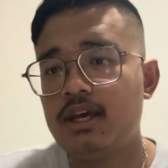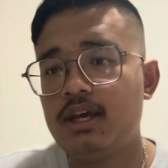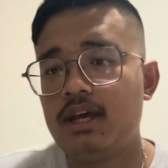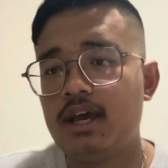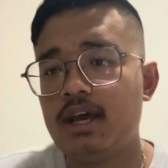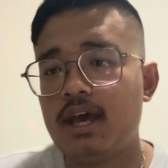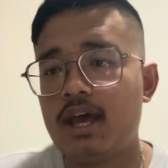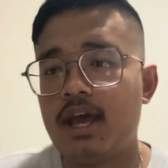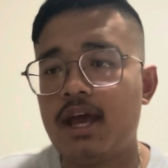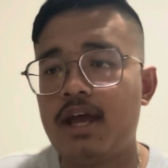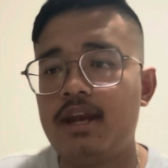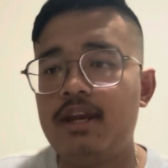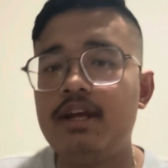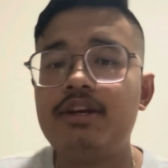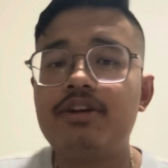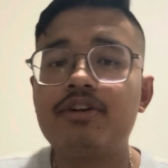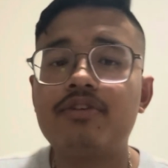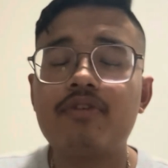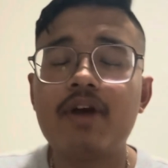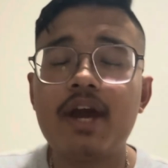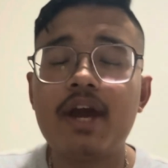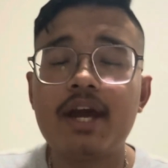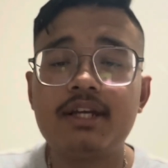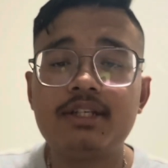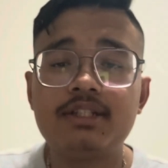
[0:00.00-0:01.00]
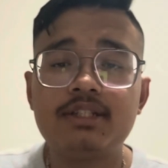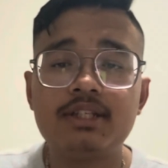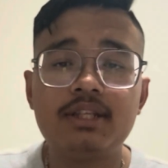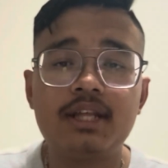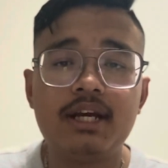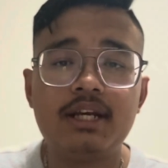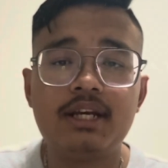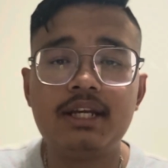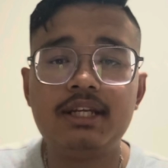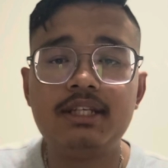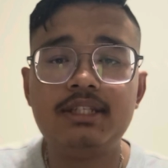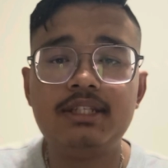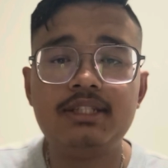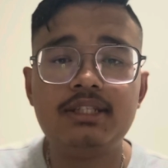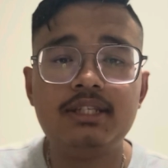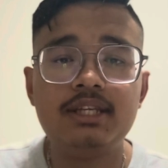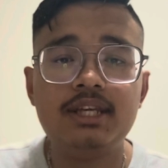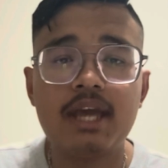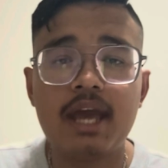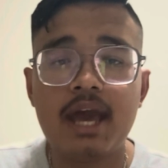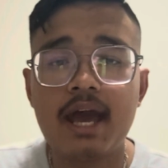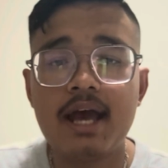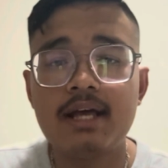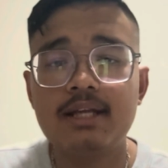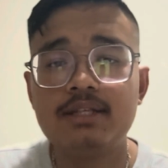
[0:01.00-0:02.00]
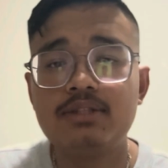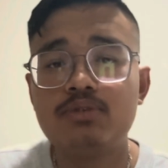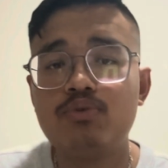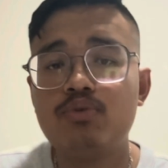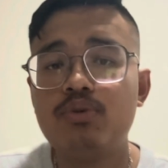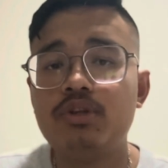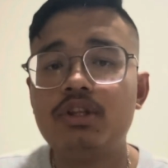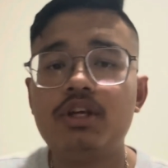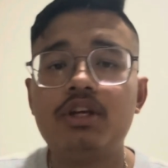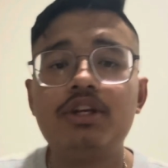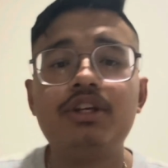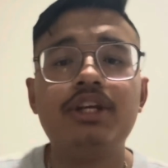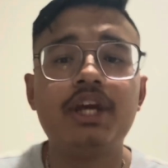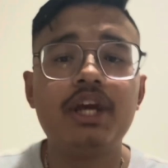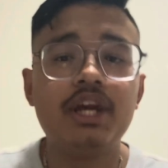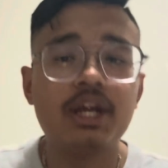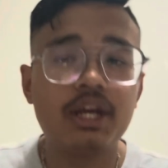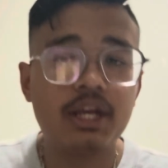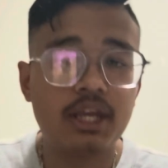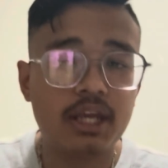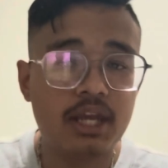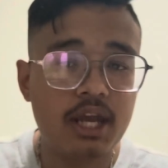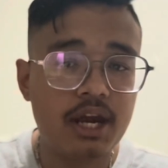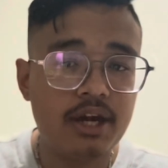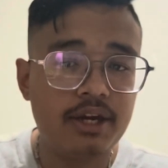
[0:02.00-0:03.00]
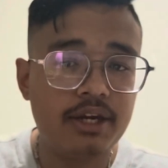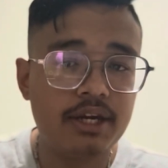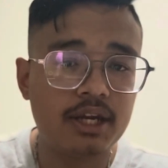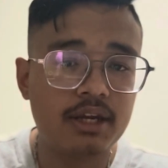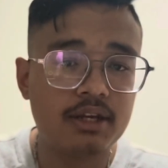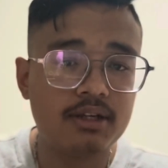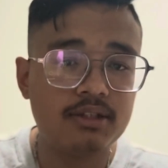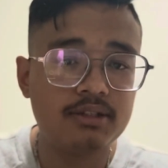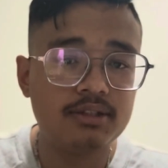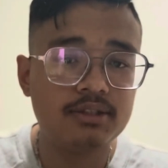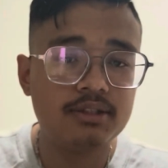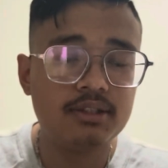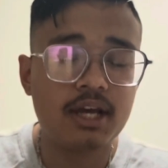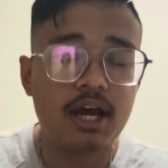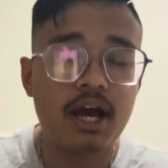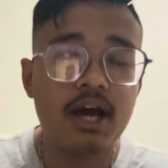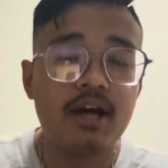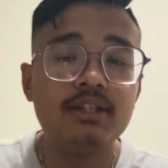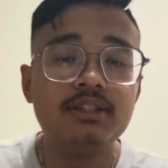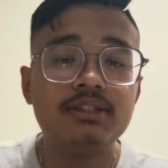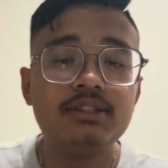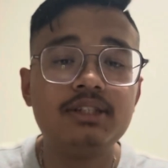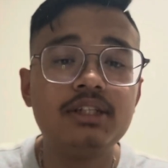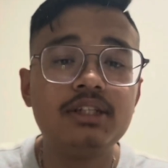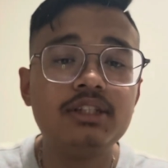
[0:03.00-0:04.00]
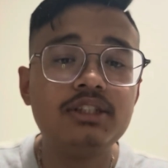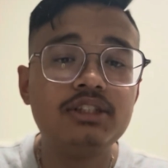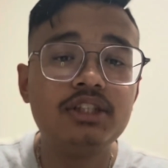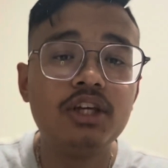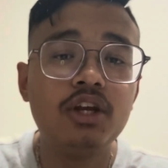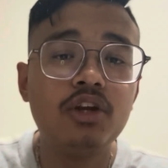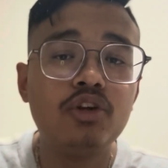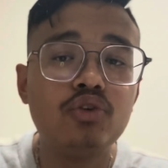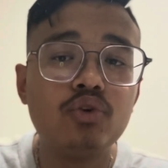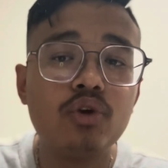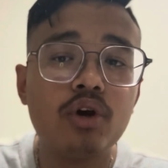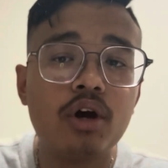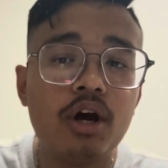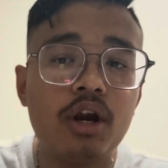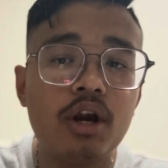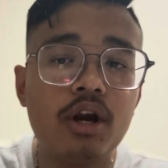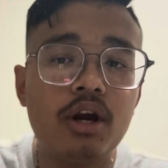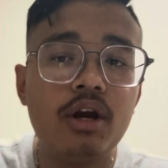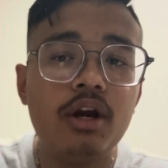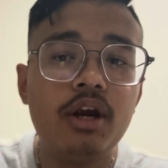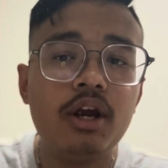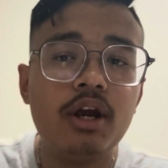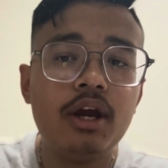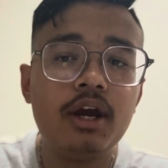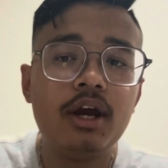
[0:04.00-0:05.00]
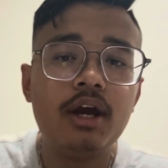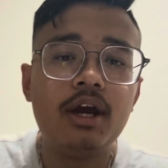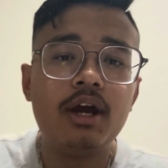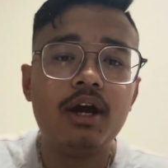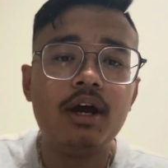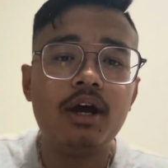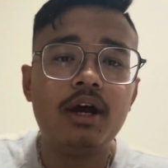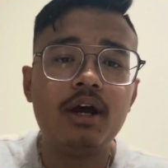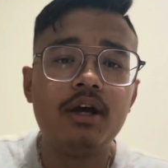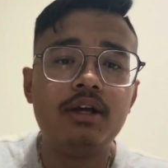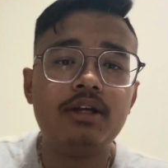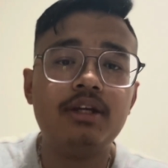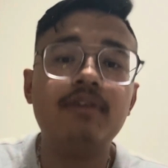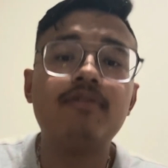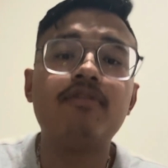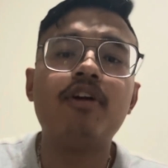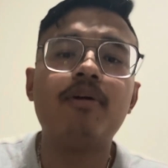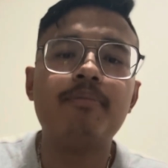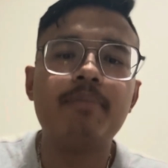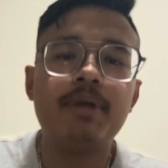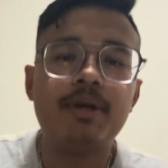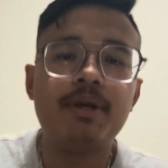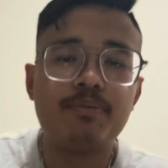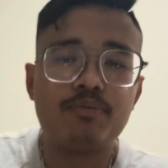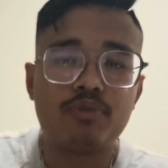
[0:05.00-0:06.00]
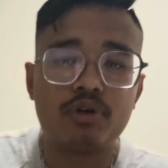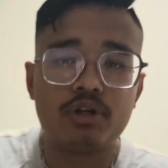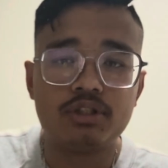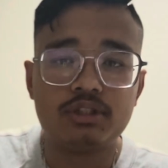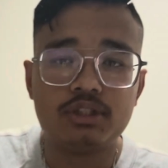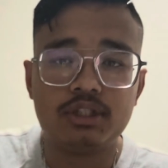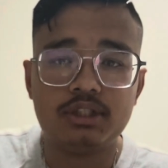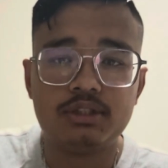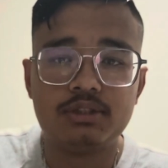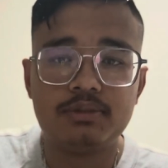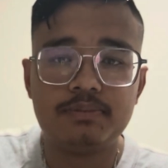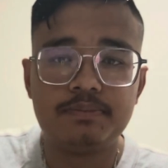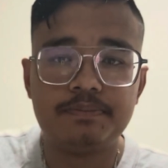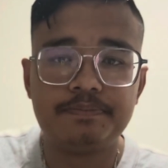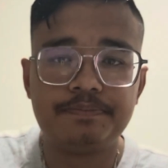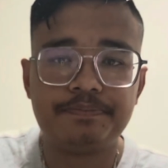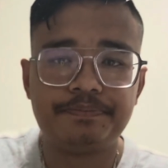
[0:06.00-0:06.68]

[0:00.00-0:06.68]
and interaction that she has with her caretakers are essential to her development process.